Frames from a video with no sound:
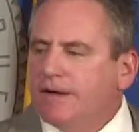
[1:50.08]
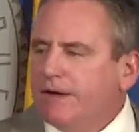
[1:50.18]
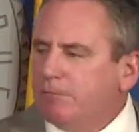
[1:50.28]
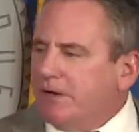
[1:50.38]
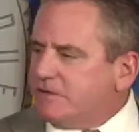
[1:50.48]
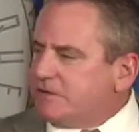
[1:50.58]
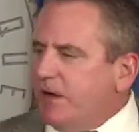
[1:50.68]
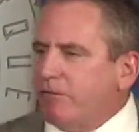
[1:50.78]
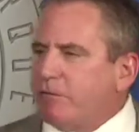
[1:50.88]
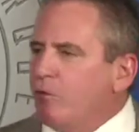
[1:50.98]
And
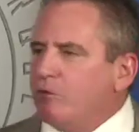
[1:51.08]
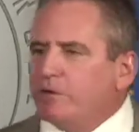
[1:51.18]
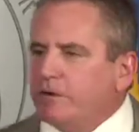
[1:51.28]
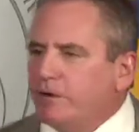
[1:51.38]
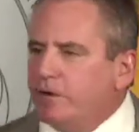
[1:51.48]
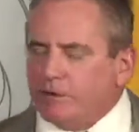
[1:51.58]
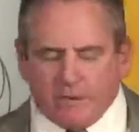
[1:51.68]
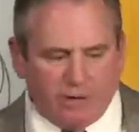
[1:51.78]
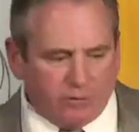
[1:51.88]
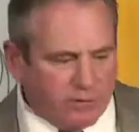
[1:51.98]
myself, over the years,
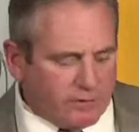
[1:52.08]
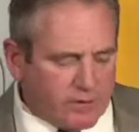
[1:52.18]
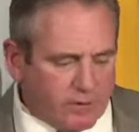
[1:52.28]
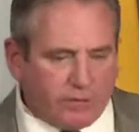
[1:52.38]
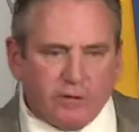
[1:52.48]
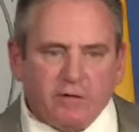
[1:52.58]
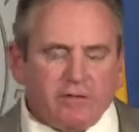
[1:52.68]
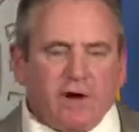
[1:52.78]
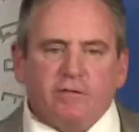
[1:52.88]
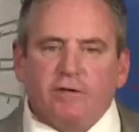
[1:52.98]
having lived here
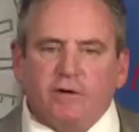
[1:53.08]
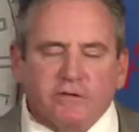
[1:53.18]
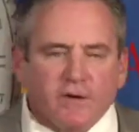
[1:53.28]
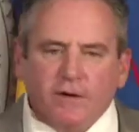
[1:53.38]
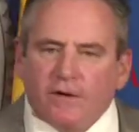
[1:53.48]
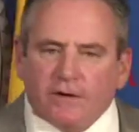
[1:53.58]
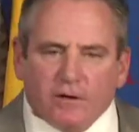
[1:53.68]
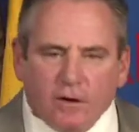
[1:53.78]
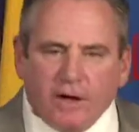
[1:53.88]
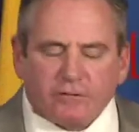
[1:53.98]
35 years,
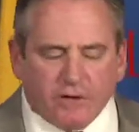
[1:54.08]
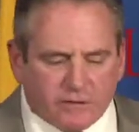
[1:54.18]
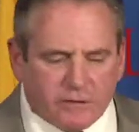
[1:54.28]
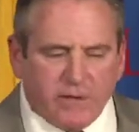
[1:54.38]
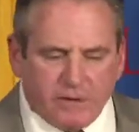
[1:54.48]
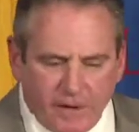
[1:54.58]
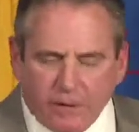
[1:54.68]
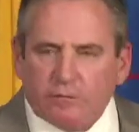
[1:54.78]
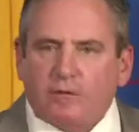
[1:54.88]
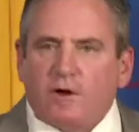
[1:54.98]
you know, after I'd say,
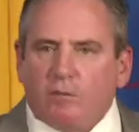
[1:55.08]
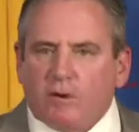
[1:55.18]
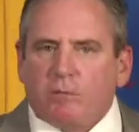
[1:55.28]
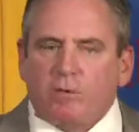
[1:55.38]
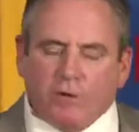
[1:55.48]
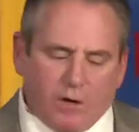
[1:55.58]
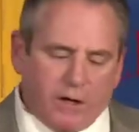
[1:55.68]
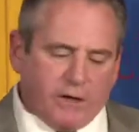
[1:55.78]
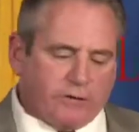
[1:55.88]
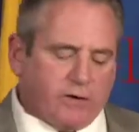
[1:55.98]
thank you for coming, but we're
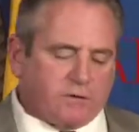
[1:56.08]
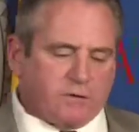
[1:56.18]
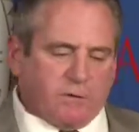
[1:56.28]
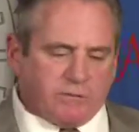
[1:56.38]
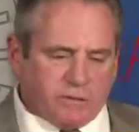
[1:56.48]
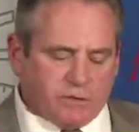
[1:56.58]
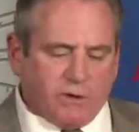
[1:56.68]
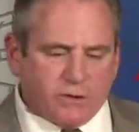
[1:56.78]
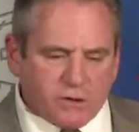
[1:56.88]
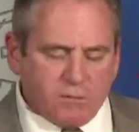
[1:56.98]
not interested type
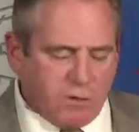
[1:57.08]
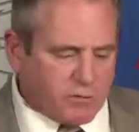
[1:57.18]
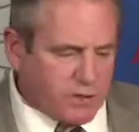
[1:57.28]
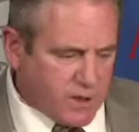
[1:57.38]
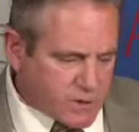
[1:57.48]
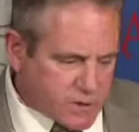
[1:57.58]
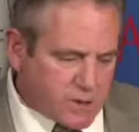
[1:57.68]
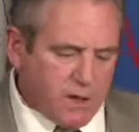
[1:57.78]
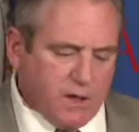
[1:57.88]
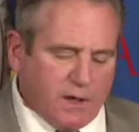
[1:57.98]
situation in most
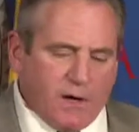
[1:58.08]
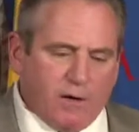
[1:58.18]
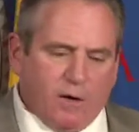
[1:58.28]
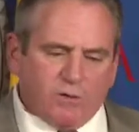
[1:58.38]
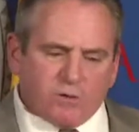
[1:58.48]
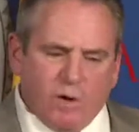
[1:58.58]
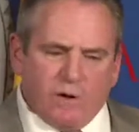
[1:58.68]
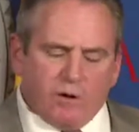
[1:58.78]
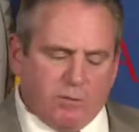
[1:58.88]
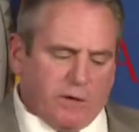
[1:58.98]
cases, I'd always
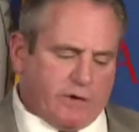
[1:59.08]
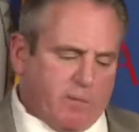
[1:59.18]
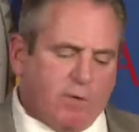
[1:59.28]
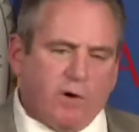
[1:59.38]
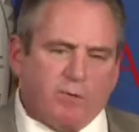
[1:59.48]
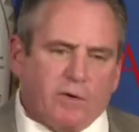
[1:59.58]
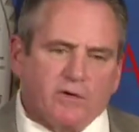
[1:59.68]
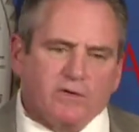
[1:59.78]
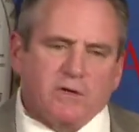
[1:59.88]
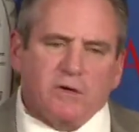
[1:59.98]
wonder about that poor
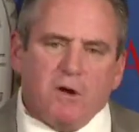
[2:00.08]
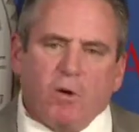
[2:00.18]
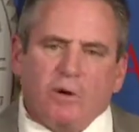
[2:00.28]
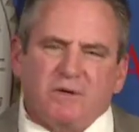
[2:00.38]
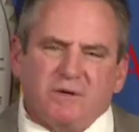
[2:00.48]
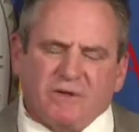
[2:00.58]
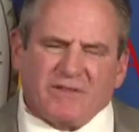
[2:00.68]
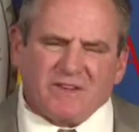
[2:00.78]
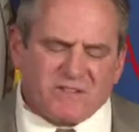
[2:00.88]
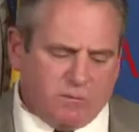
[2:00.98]
person and knowing that
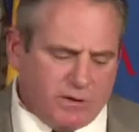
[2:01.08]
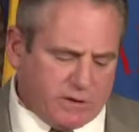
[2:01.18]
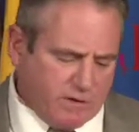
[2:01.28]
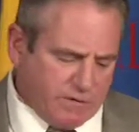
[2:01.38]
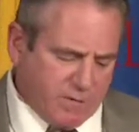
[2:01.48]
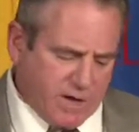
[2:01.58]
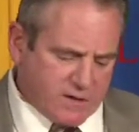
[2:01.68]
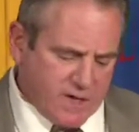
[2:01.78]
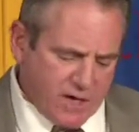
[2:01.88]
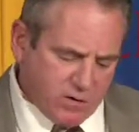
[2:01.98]
they seem like they're from out
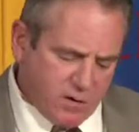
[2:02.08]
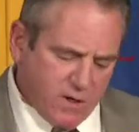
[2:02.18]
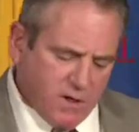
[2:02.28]
of town.